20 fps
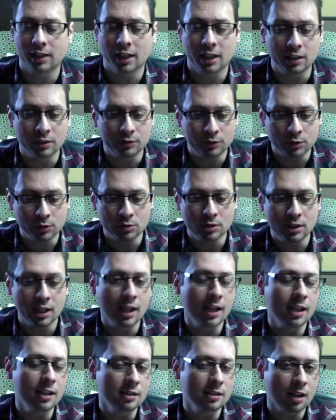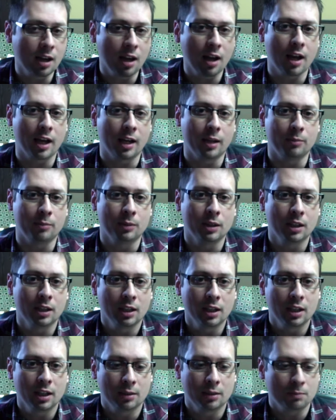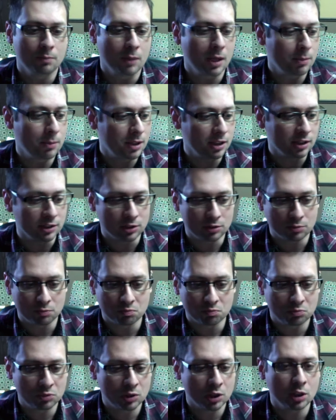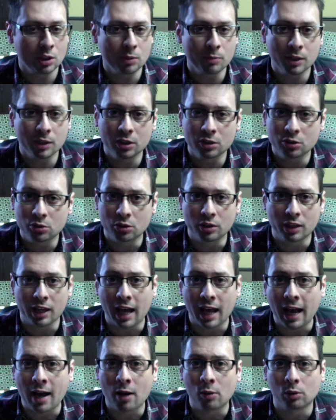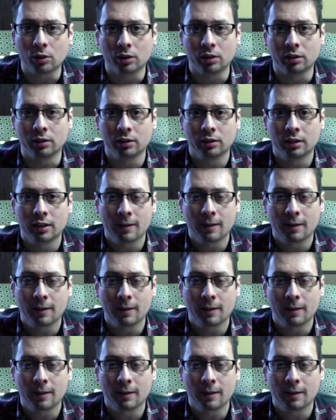And if you take time, maybe it's 30 minutes or an hour,